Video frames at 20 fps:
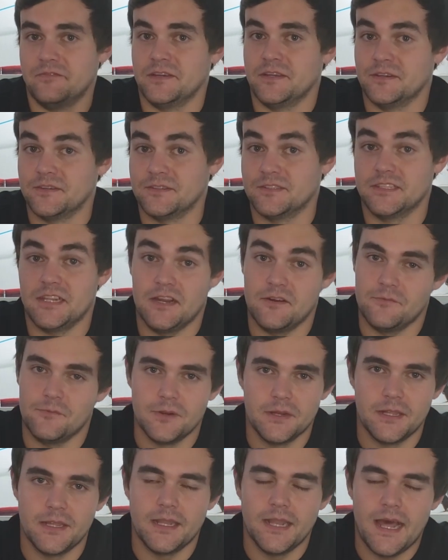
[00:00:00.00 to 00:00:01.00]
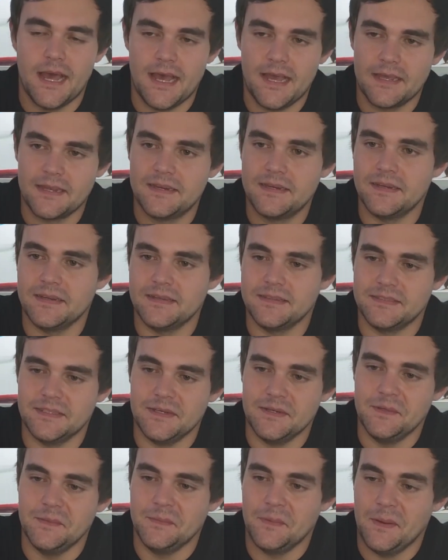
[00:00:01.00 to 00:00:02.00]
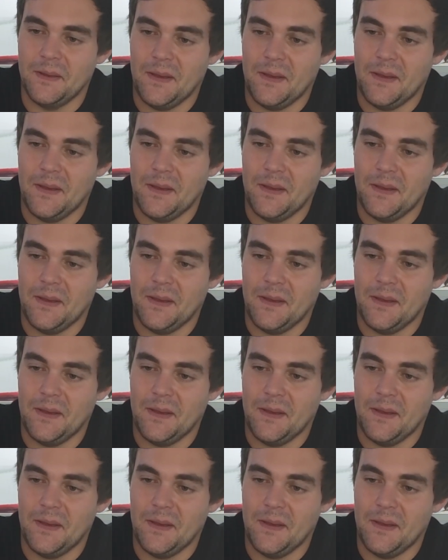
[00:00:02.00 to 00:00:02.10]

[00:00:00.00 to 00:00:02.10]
figures that I really like. So